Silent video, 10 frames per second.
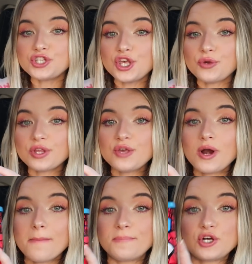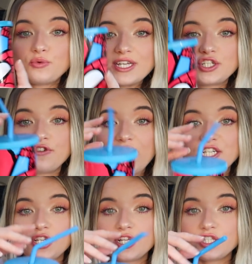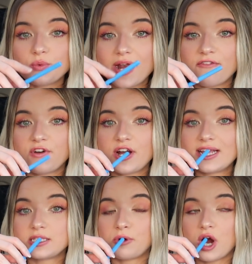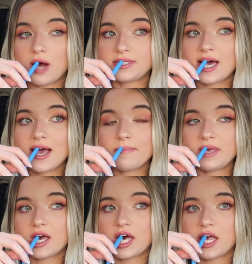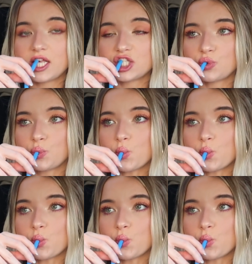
So you really want to book reservations whenever it's prom time because